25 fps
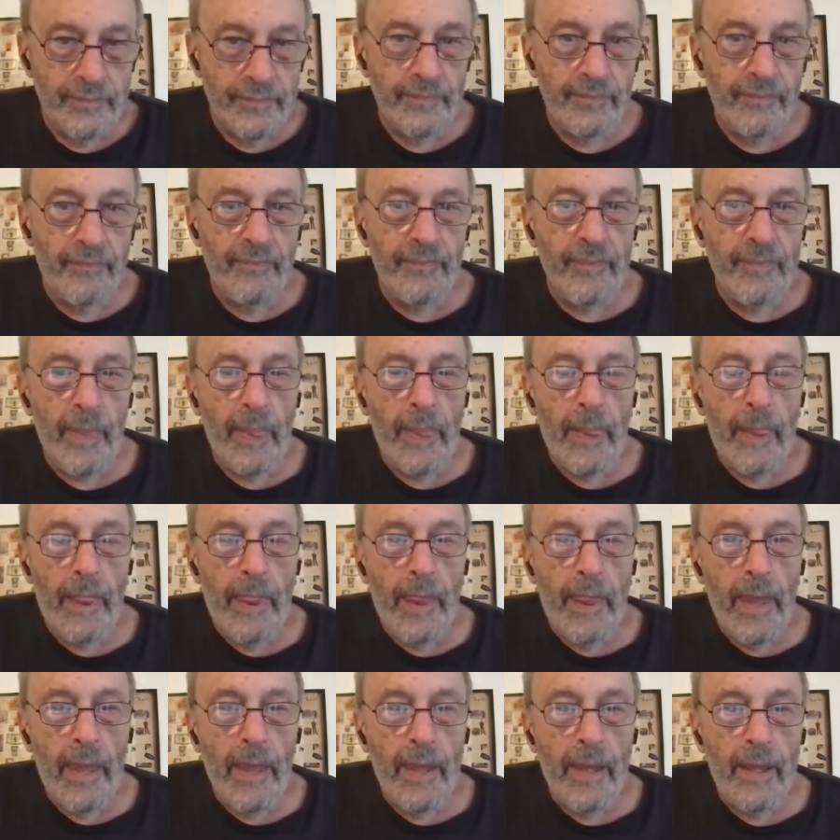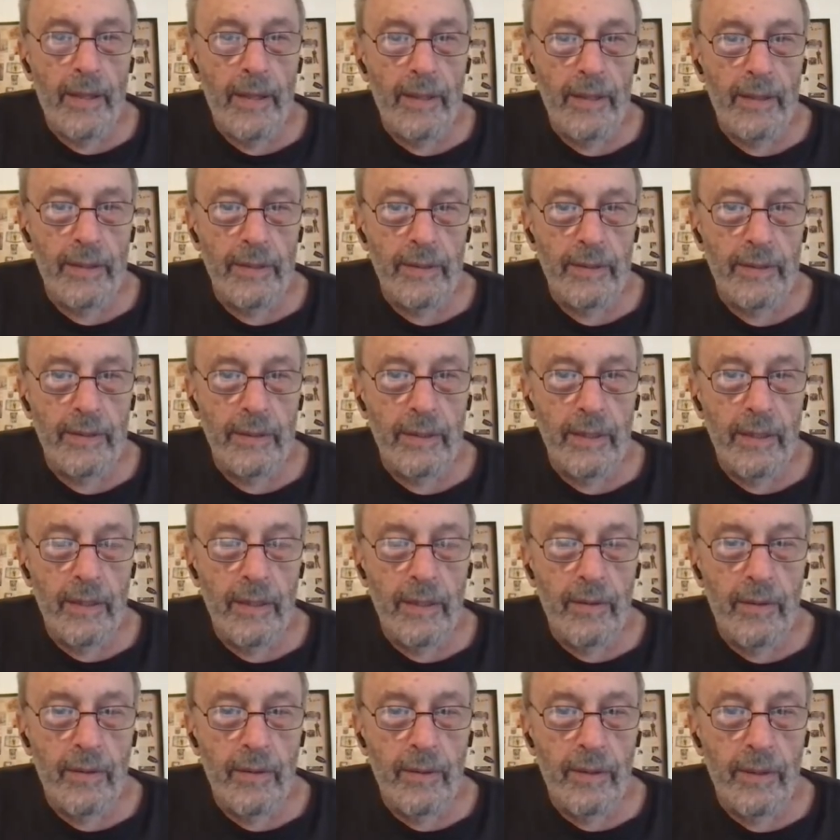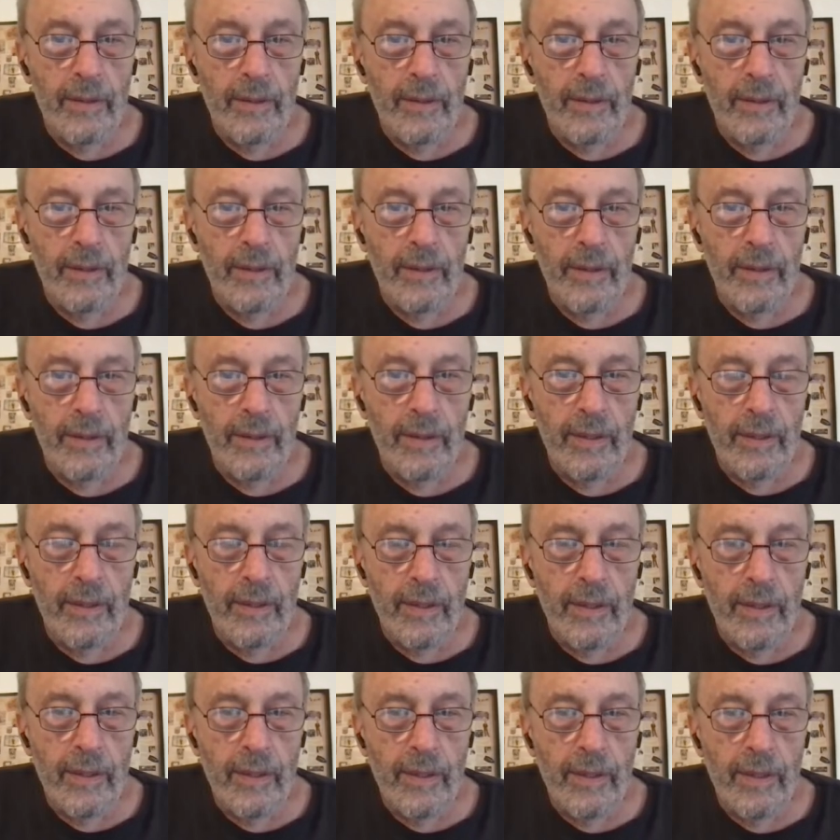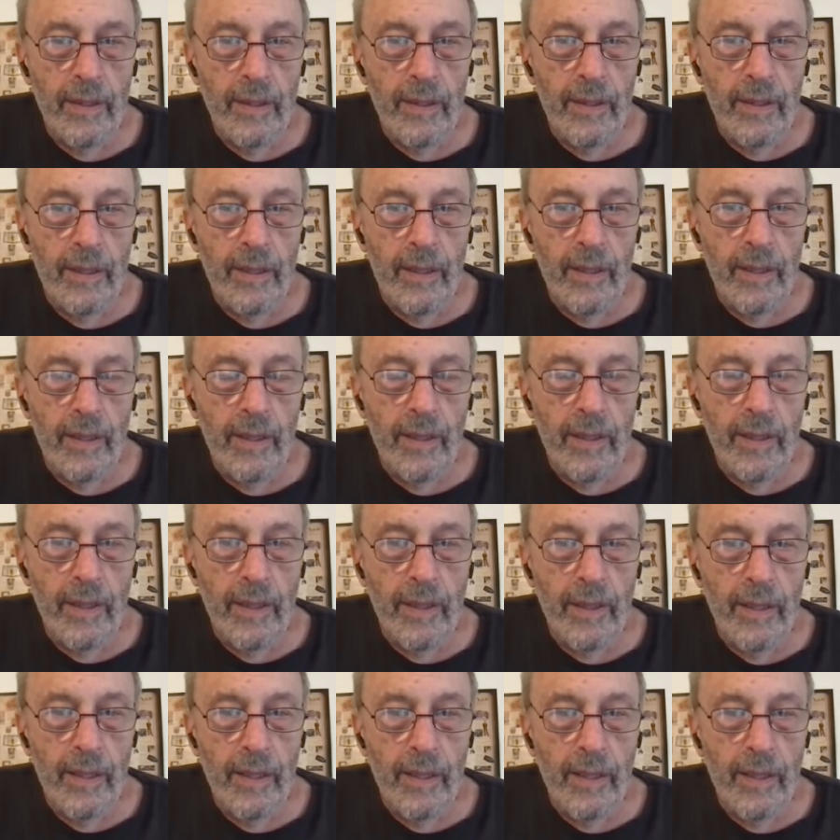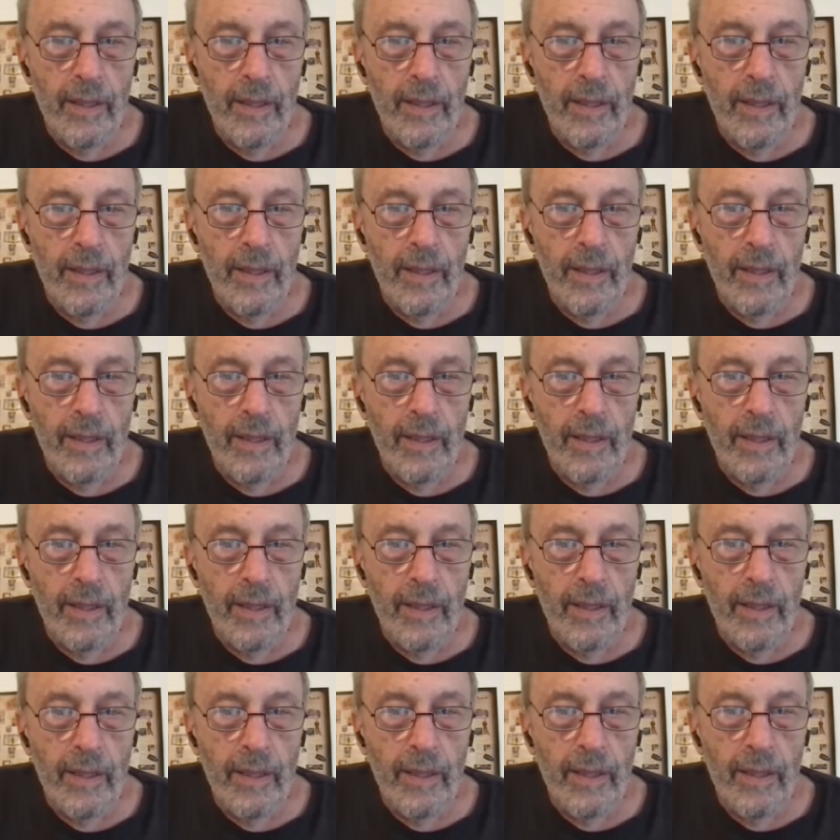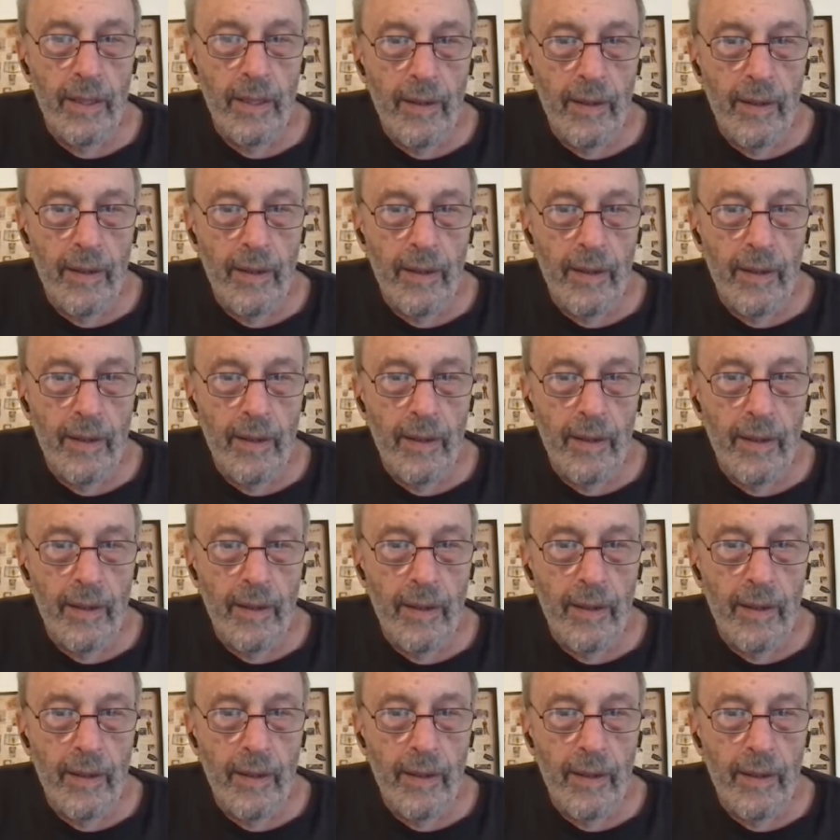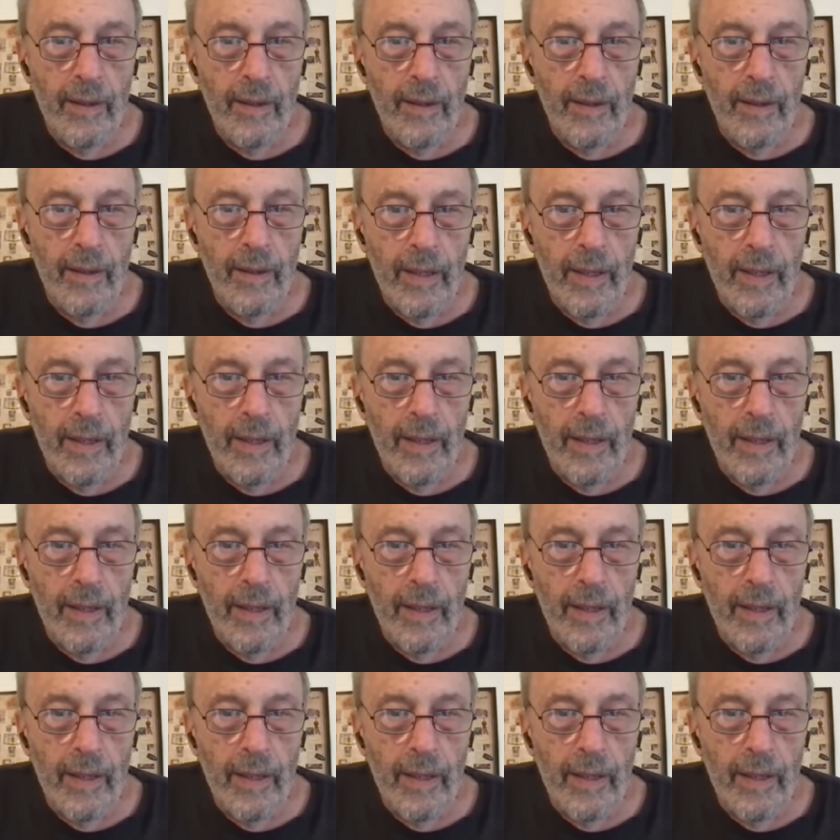This person isn't speaking.